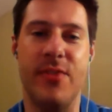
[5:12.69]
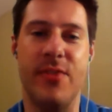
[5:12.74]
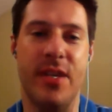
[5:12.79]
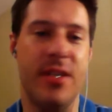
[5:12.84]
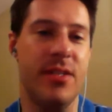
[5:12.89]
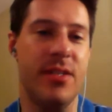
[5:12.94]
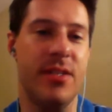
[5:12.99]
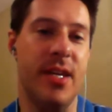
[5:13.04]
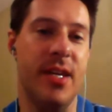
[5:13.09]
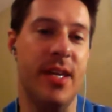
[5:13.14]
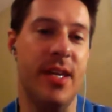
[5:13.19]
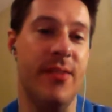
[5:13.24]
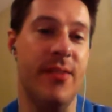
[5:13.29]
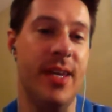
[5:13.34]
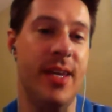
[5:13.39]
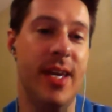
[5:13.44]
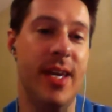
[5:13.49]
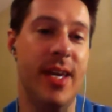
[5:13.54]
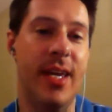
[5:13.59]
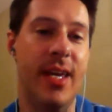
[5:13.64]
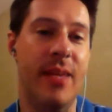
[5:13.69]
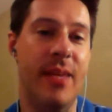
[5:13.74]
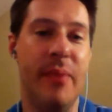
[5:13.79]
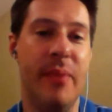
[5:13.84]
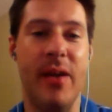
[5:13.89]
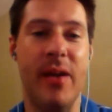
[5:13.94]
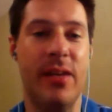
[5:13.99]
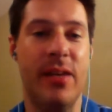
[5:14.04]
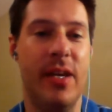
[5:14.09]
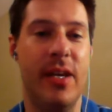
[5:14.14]
and he said even he
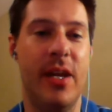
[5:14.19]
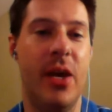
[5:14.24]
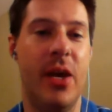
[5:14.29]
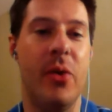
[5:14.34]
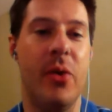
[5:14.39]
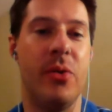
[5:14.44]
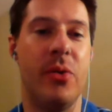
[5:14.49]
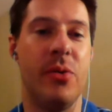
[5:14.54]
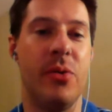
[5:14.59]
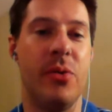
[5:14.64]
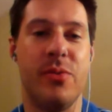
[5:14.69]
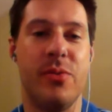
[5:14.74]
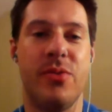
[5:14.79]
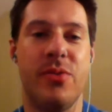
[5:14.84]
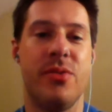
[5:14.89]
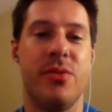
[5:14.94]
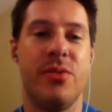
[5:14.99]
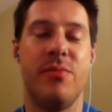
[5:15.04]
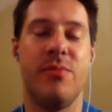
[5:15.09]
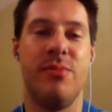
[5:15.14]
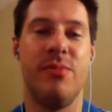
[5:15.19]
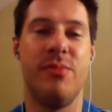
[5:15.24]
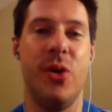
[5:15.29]
barely knows